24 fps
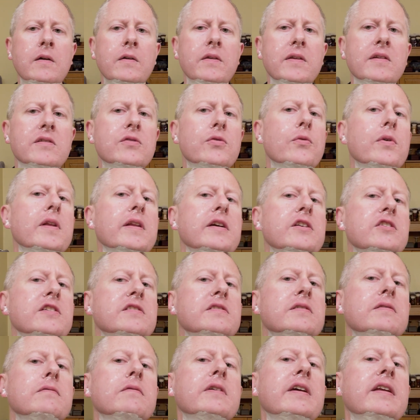this really
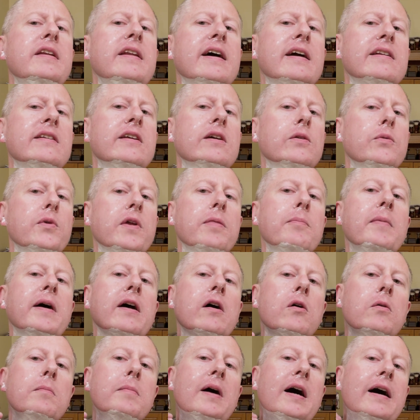just connecting with my
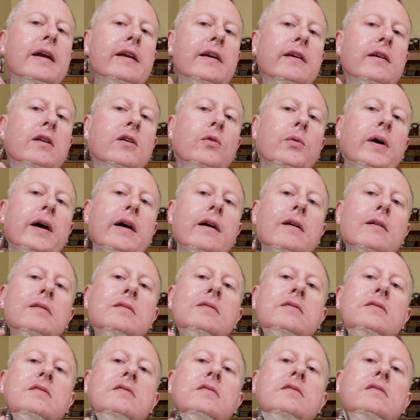own body in a way,
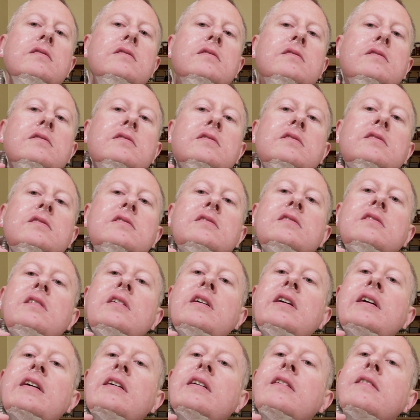
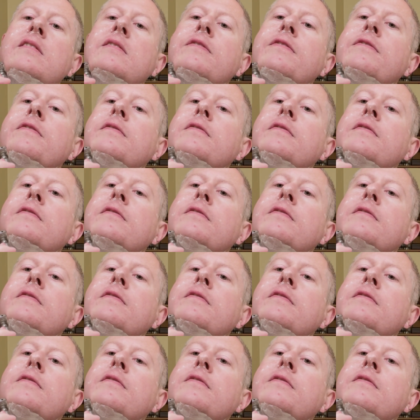and